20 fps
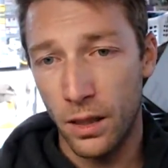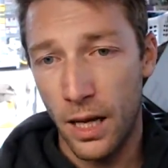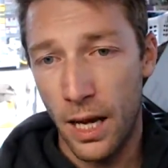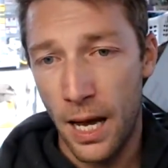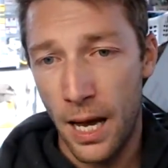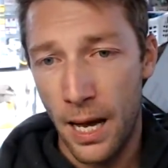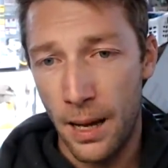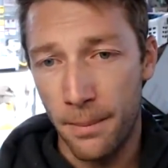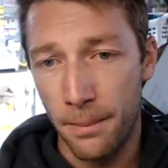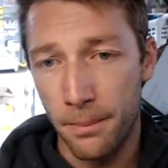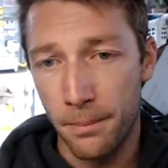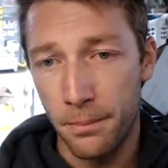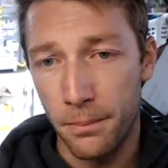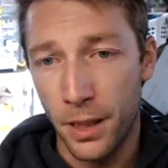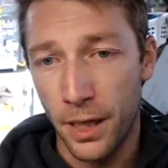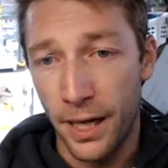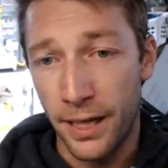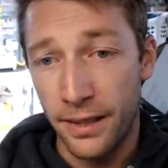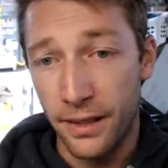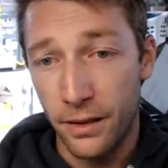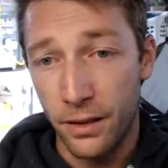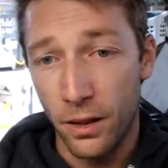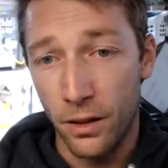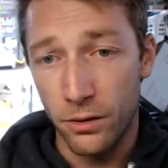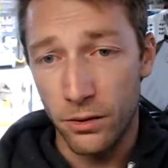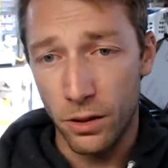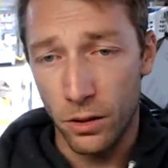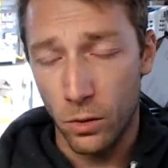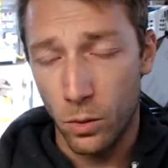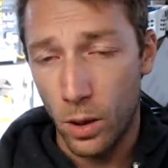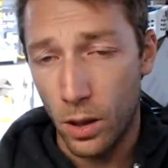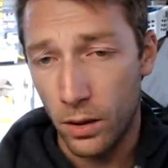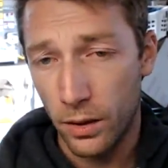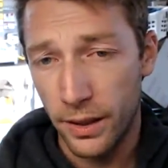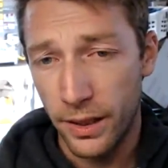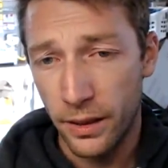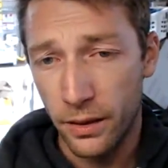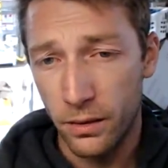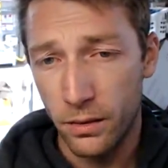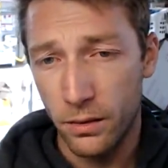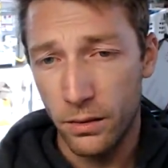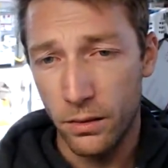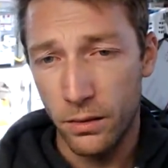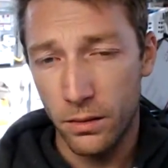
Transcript: But I did notice a quality